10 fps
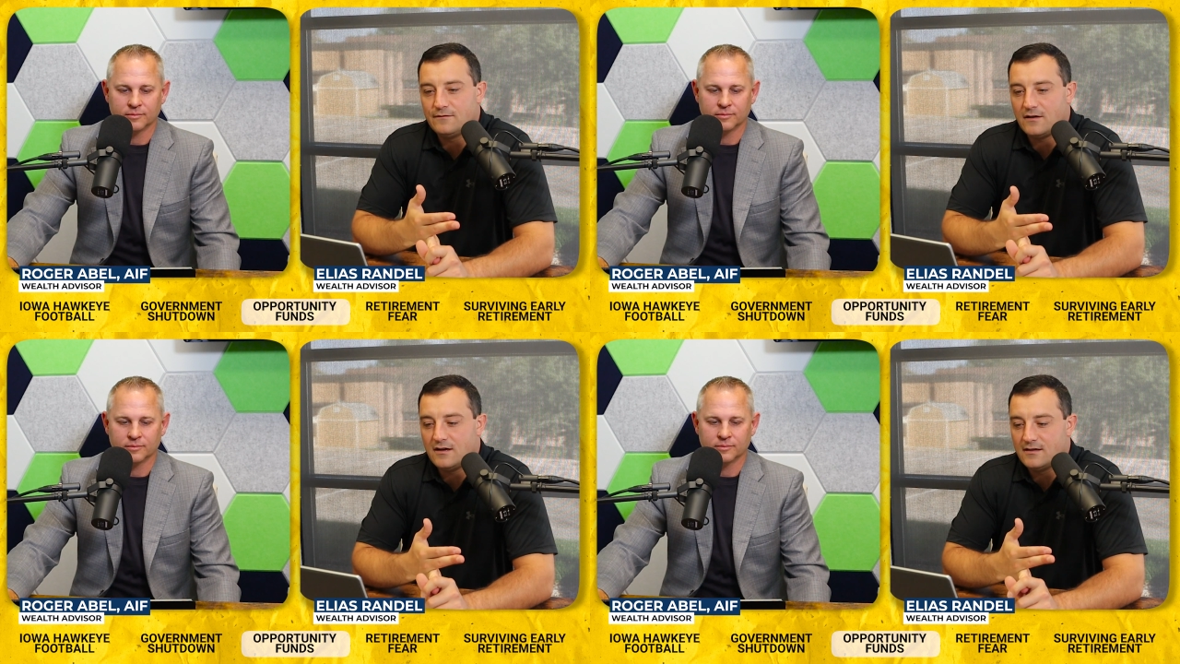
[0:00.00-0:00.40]

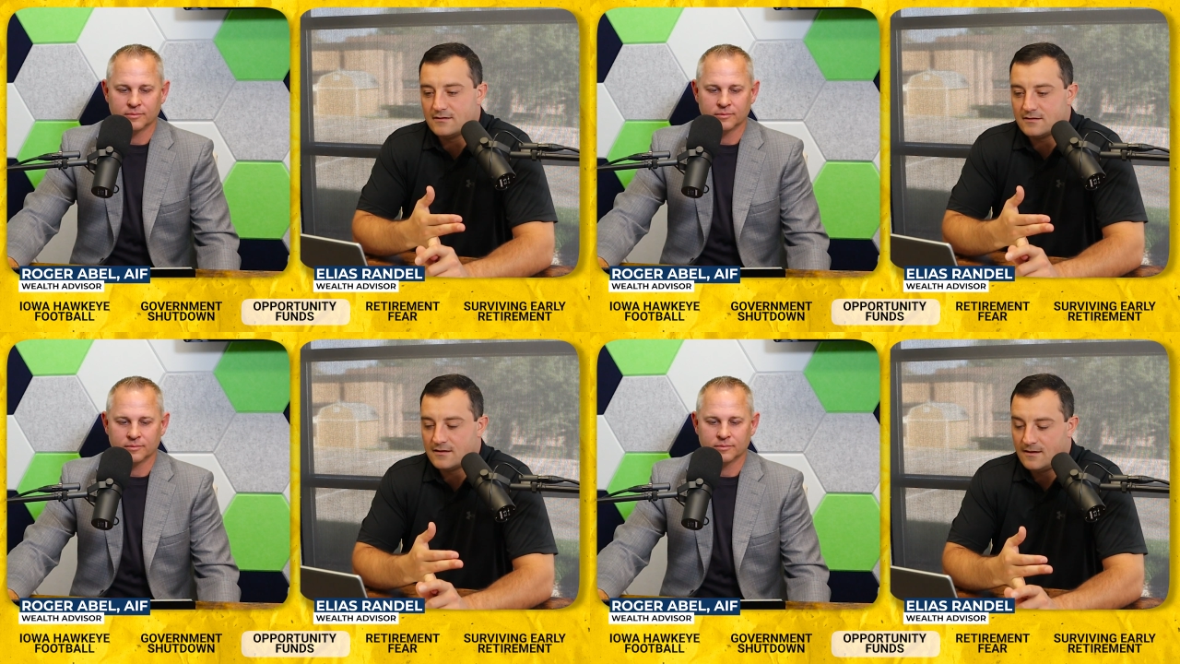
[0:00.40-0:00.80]

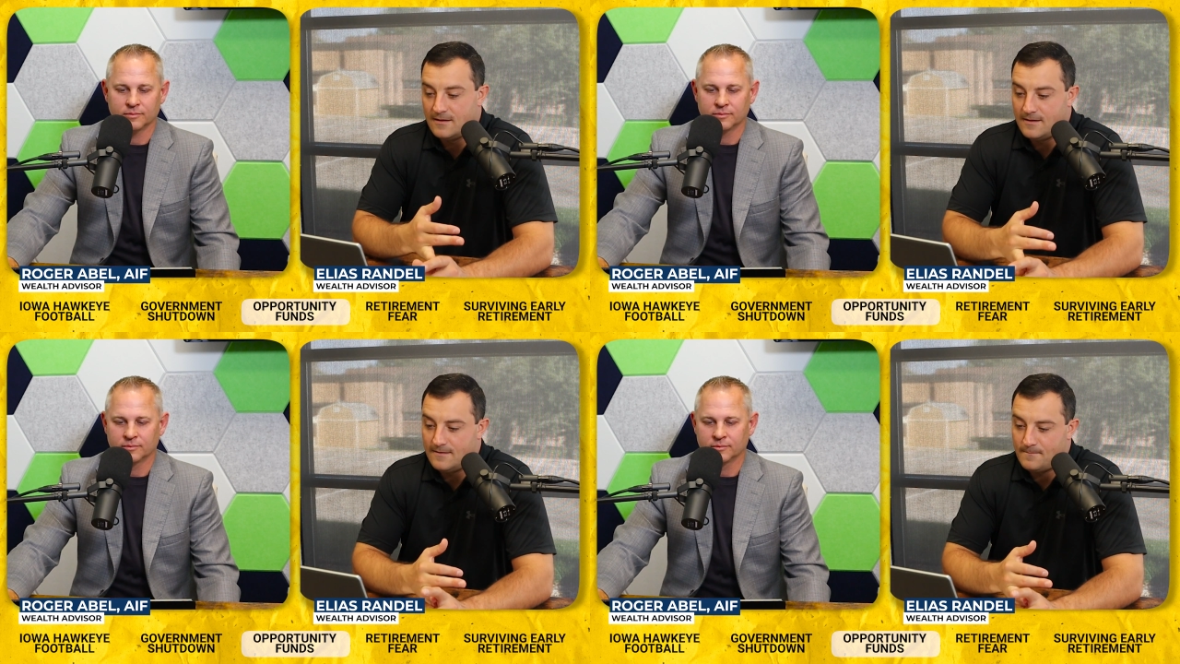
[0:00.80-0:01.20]
Speaker 1: funds,
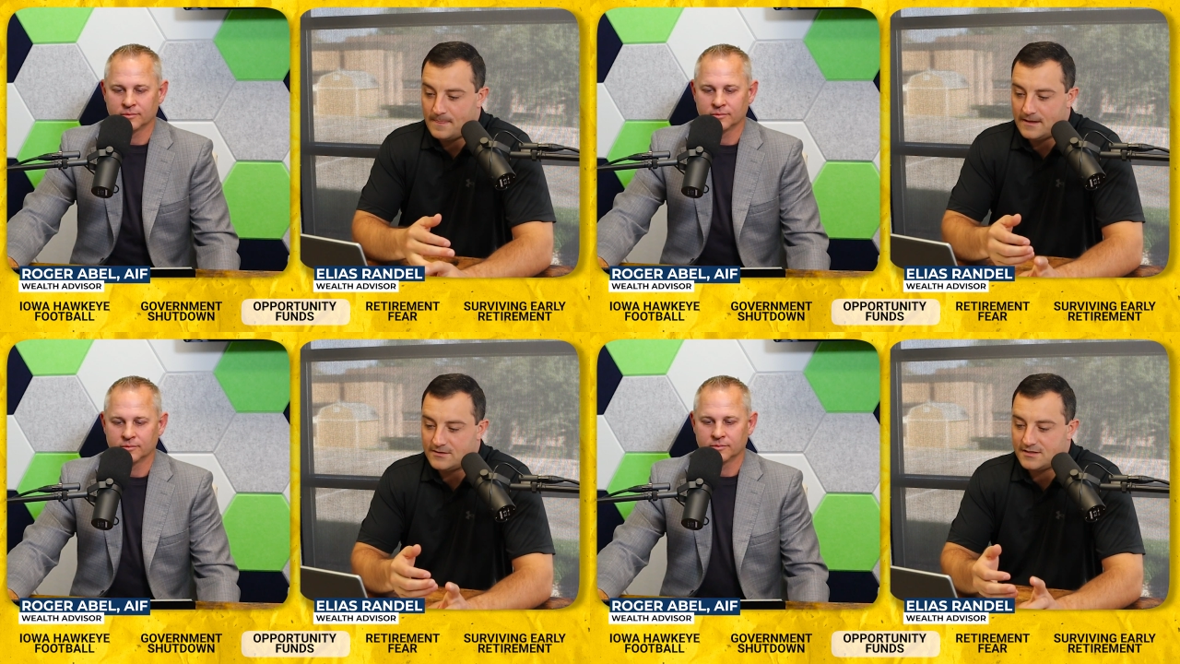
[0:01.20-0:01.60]

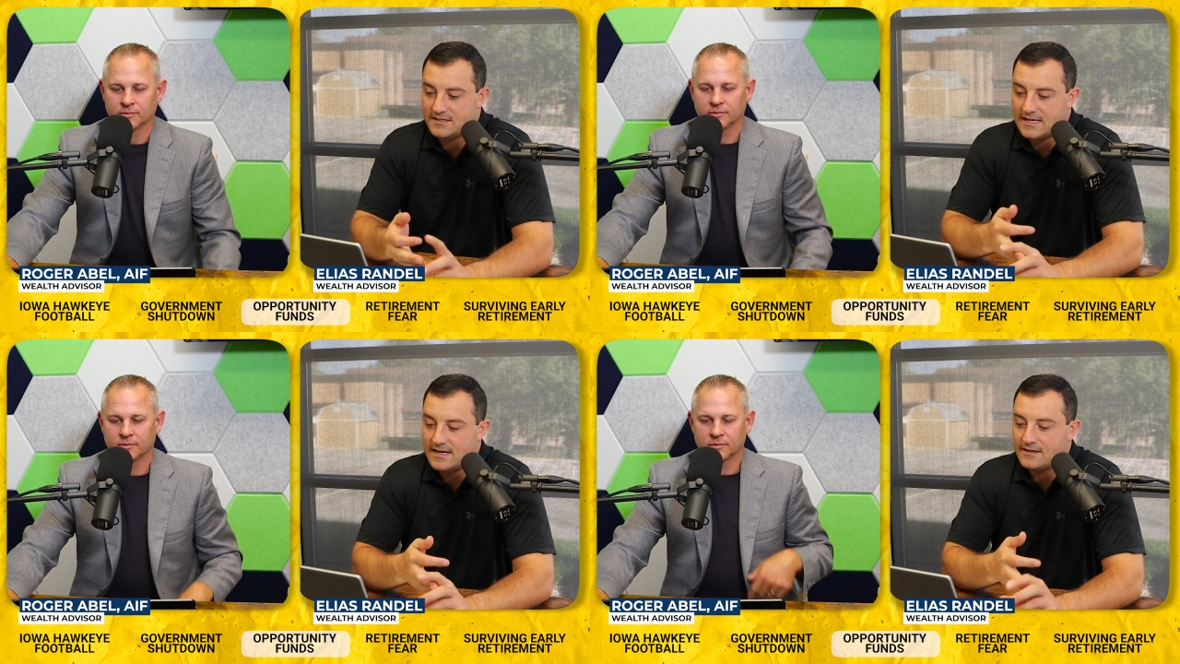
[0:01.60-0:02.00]
just
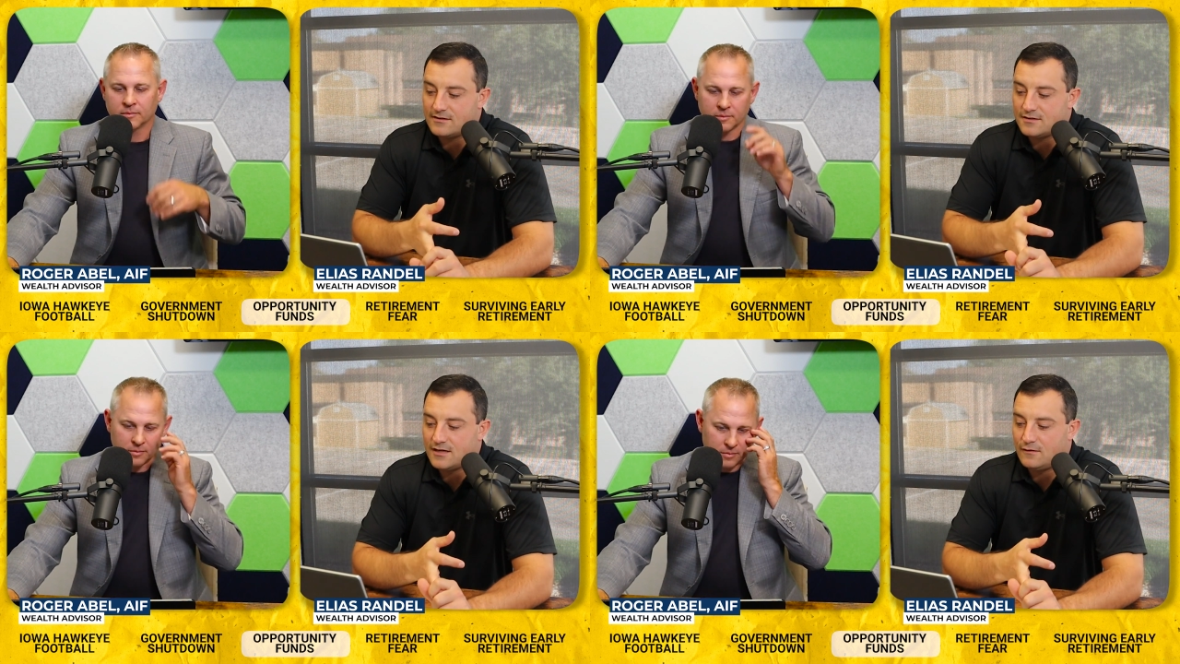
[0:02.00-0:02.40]
setting
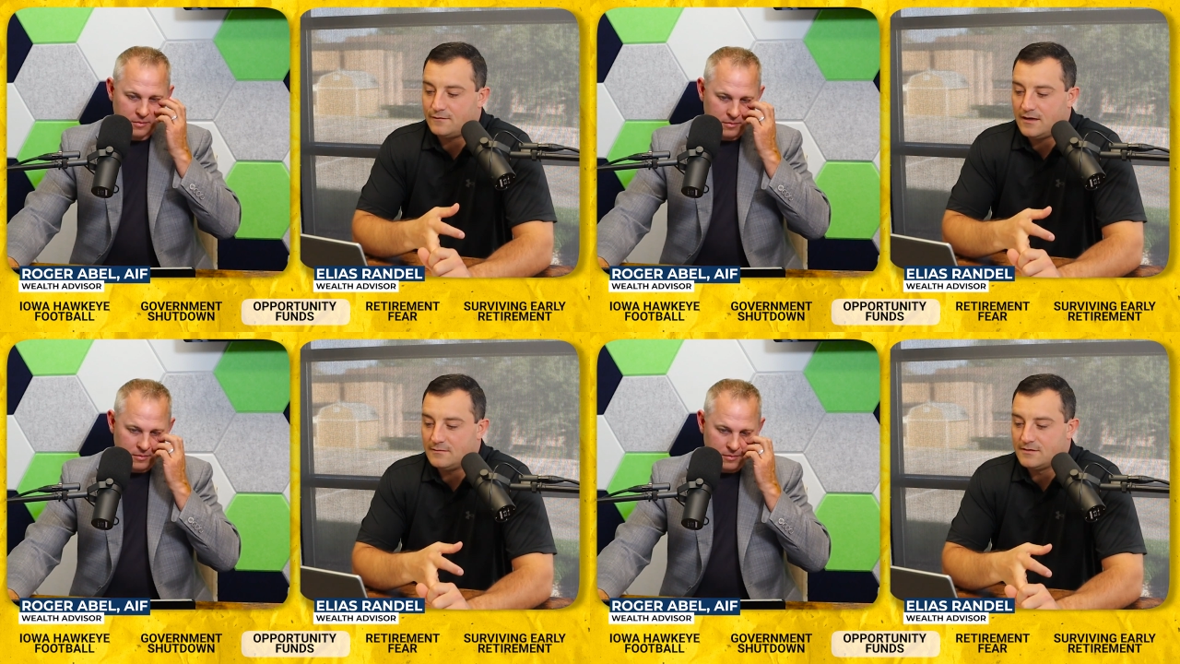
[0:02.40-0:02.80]
yourself
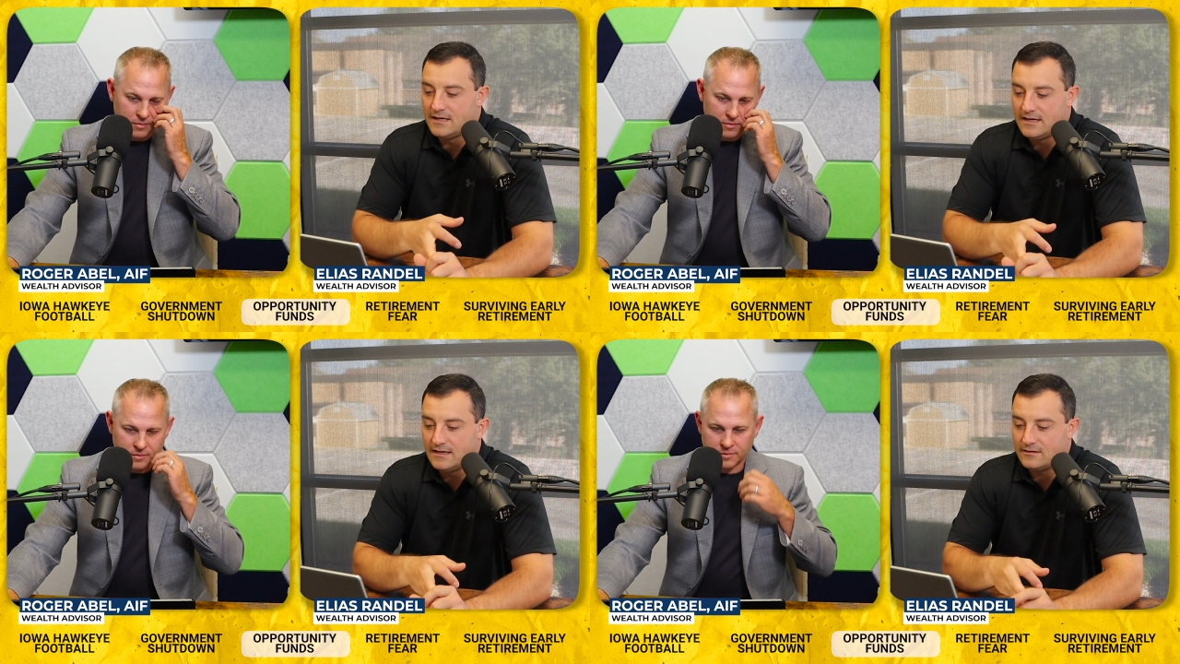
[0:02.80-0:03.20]
up to
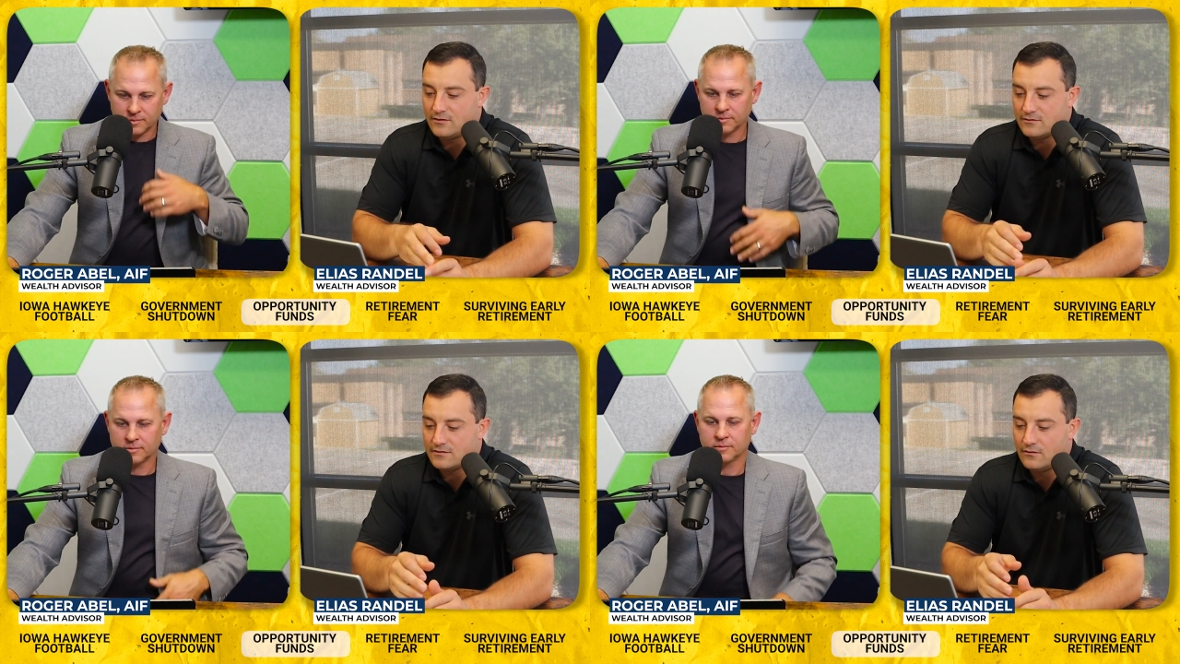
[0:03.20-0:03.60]
hit
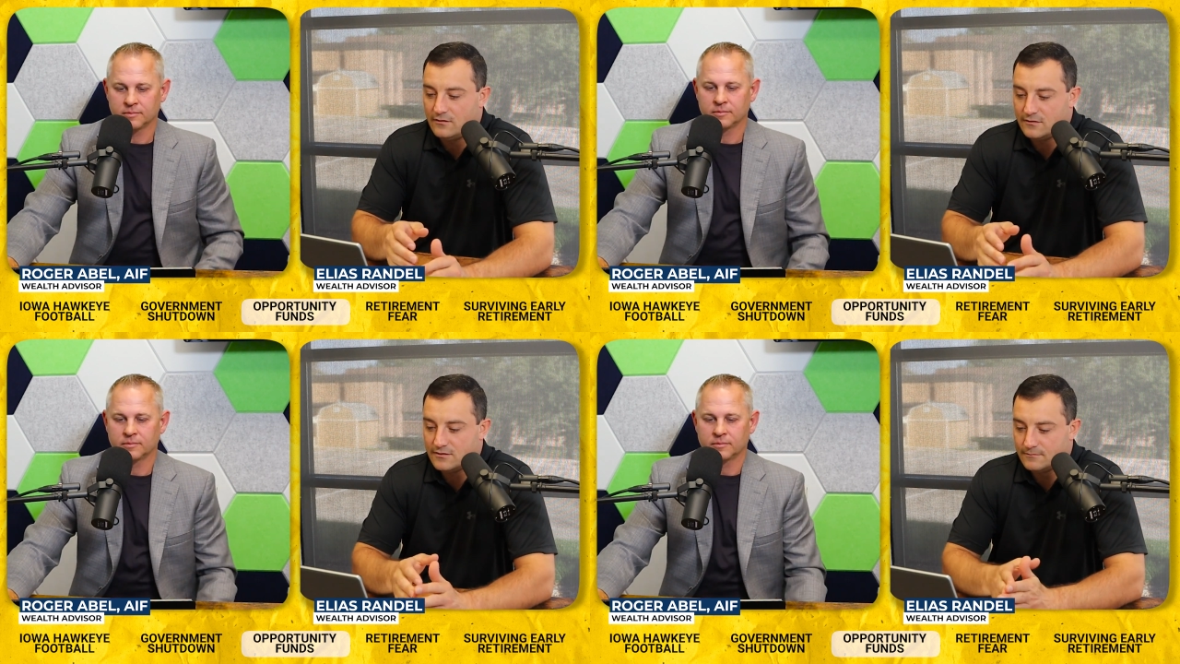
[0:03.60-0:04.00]
those
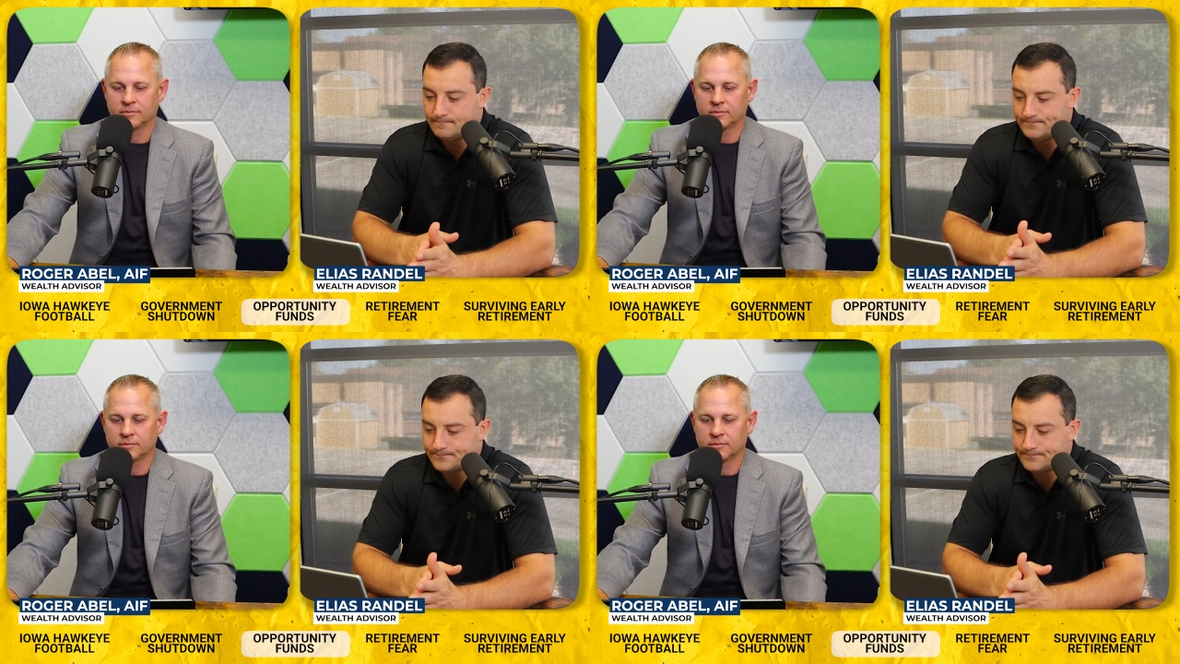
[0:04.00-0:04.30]
goals.